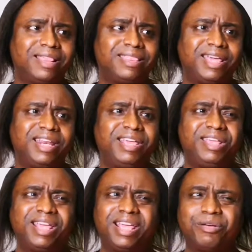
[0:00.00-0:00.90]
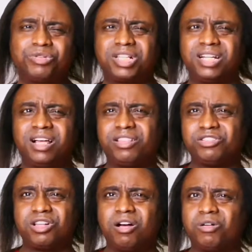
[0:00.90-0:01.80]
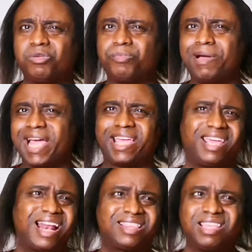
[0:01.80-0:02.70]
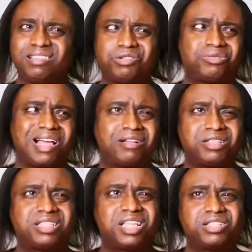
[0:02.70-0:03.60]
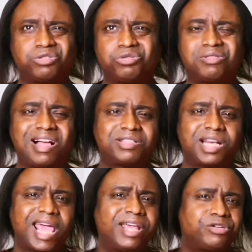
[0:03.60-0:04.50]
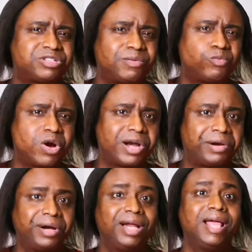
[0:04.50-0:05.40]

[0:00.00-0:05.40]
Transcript: it was another song back in, I think, 2006 or 2008 or somewhere,